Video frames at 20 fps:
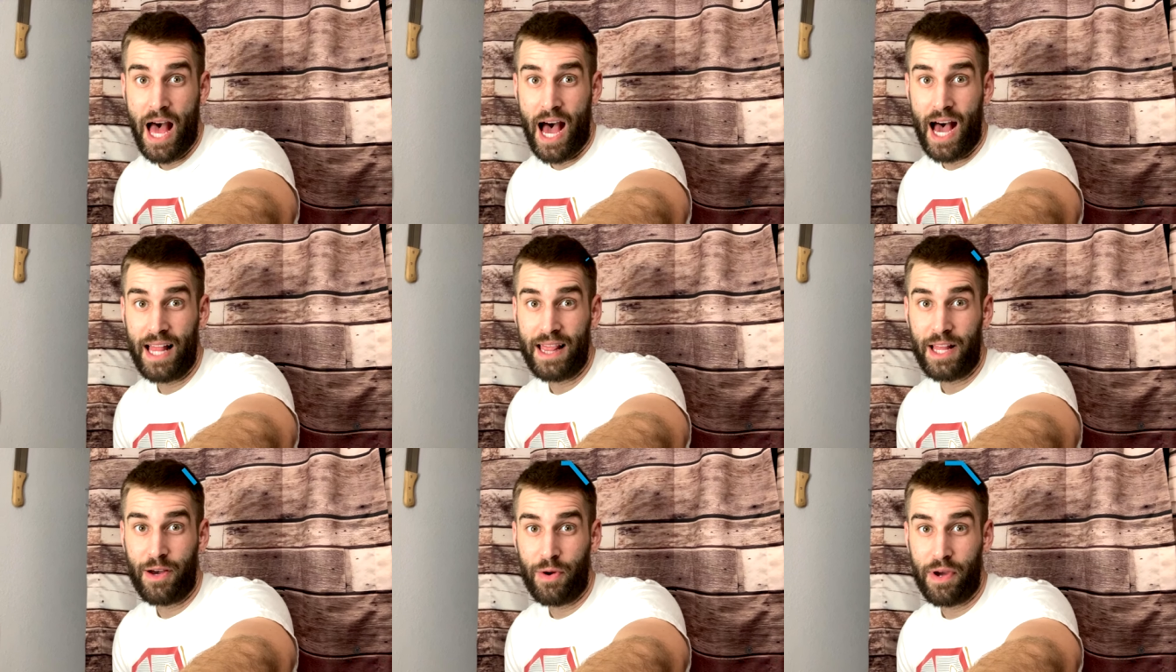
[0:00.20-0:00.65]

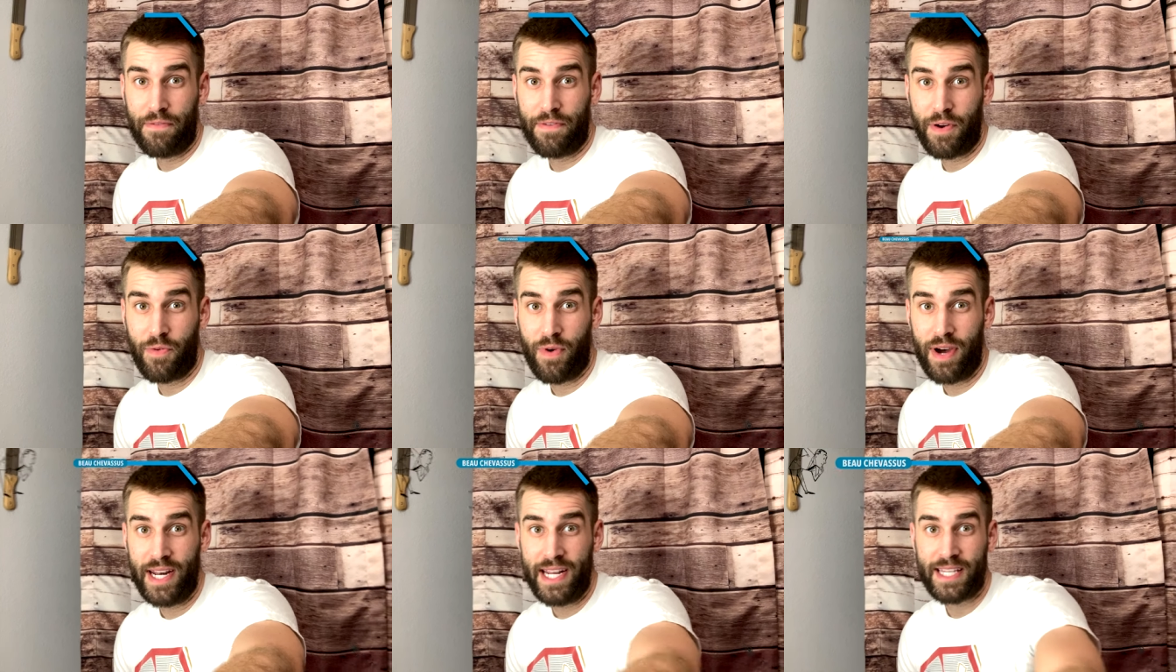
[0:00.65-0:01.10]
Hello
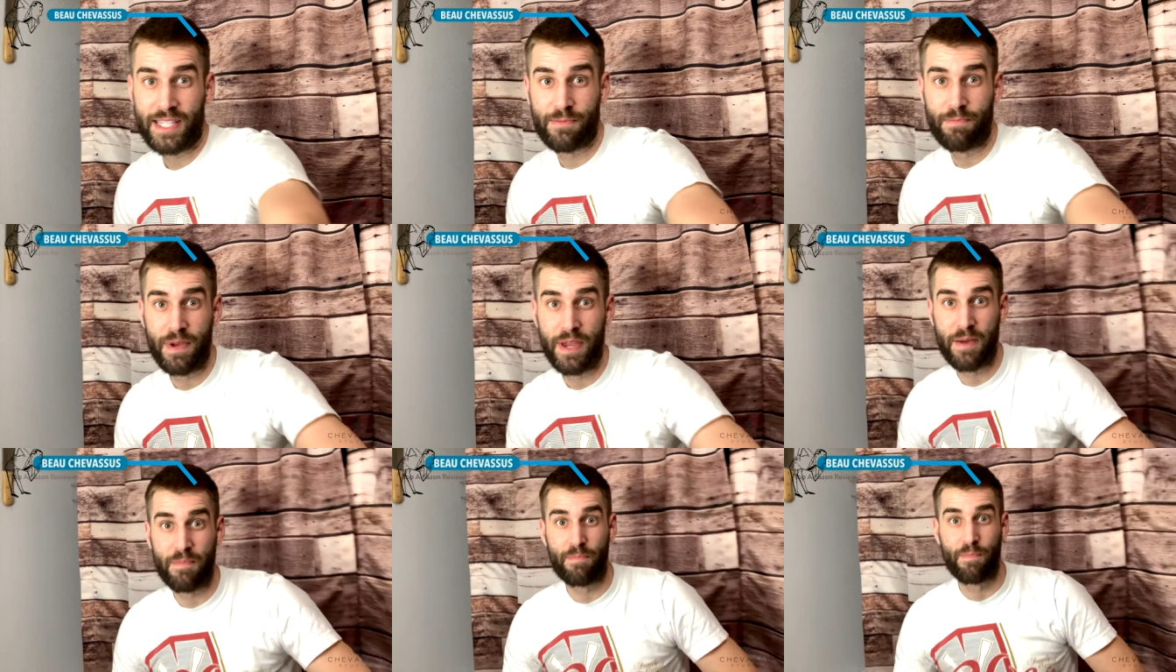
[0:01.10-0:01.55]
everyone, it's
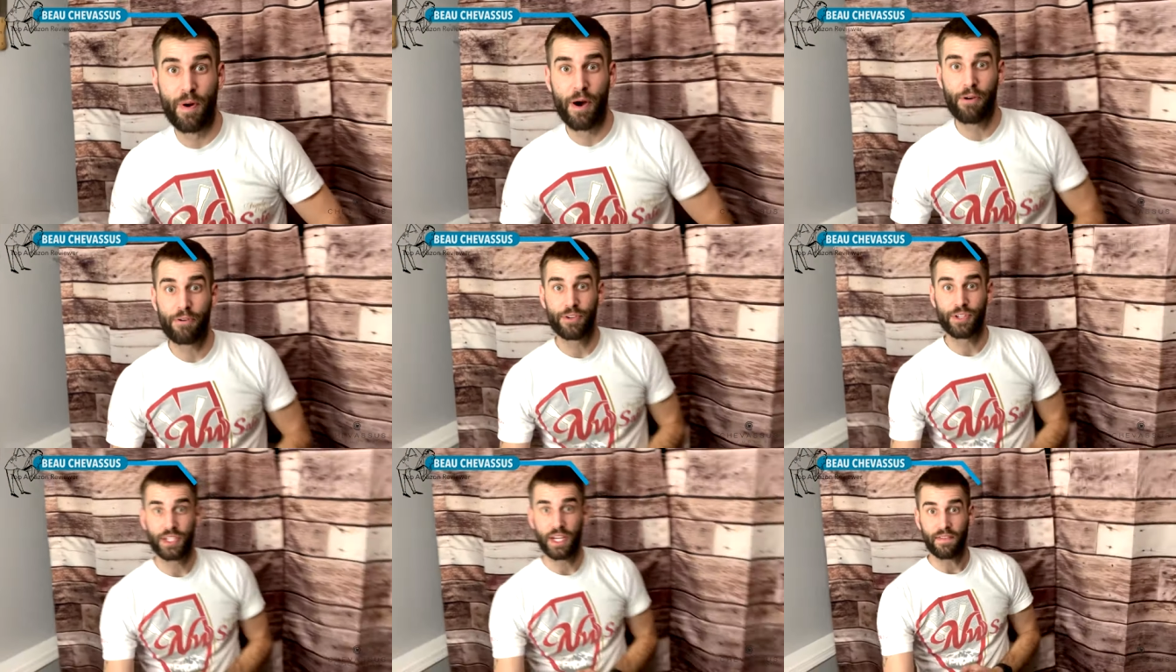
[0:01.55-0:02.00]
me,
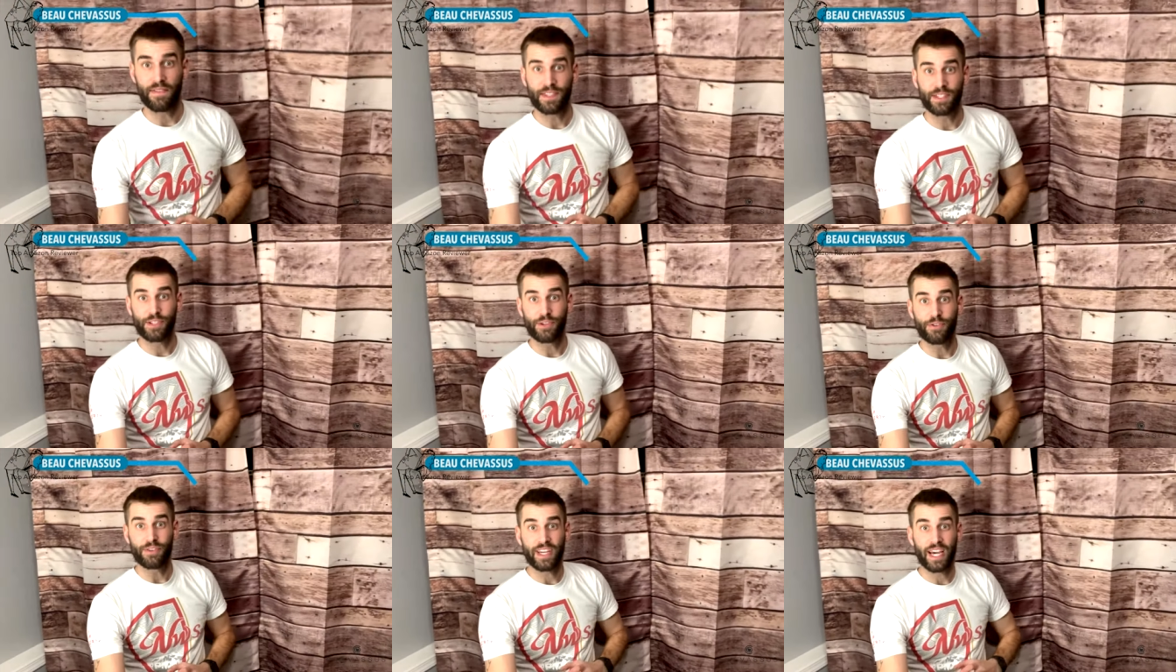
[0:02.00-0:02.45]
Beau
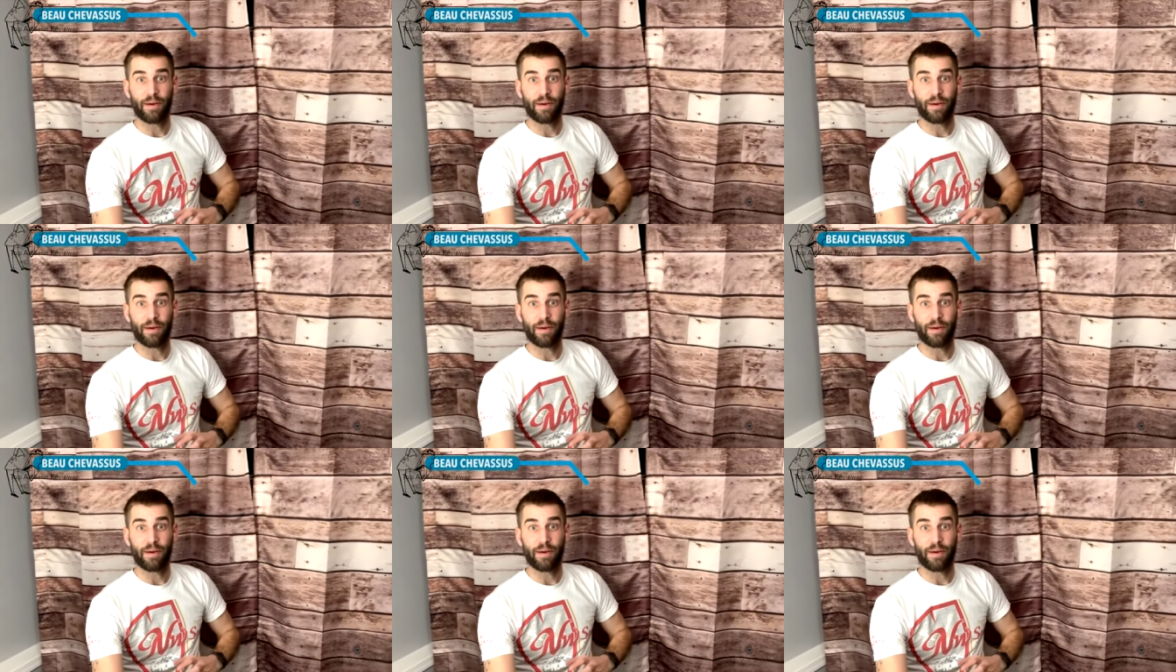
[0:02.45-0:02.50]
Chevassus,